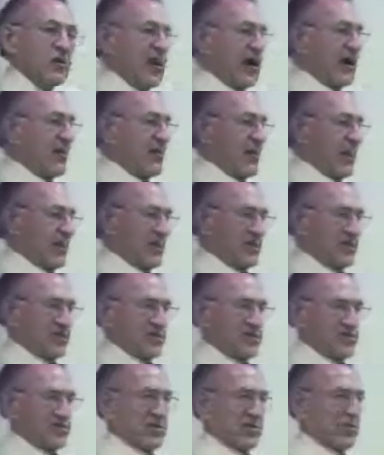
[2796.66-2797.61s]
now, brother,
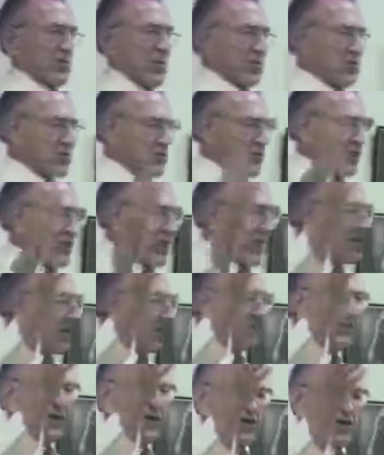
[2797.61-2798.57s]
sister, what
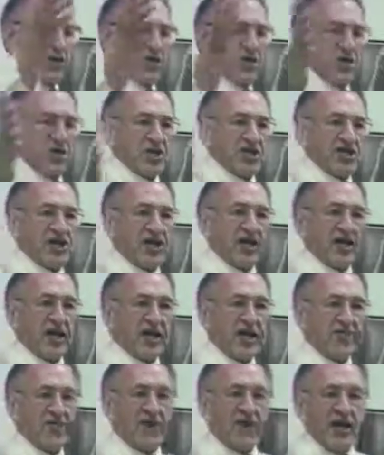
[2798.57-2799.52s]
tree did she take
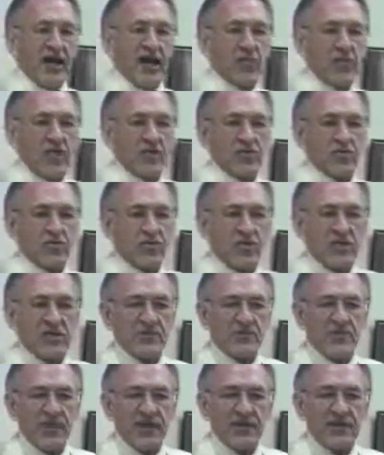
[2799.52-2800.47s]
up and what tree
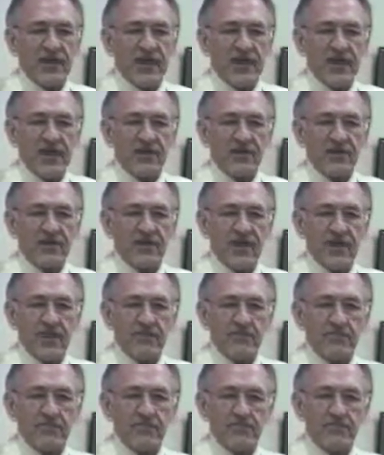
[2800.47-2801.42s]
is being taken up today?